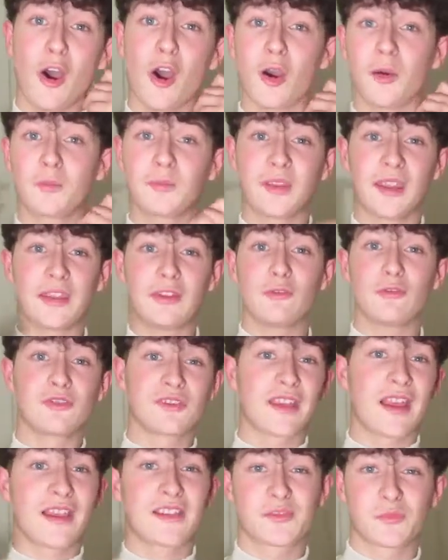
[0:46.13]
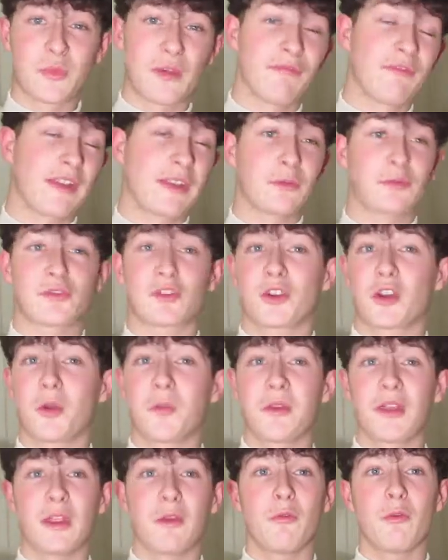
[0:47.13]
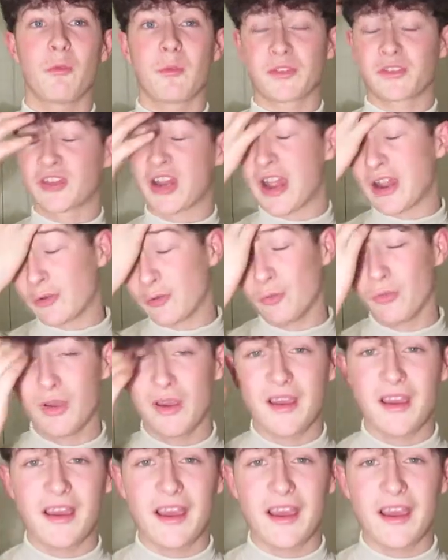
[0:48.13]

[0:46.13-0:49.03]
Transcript: update you guys on when videos are coming out on my channel.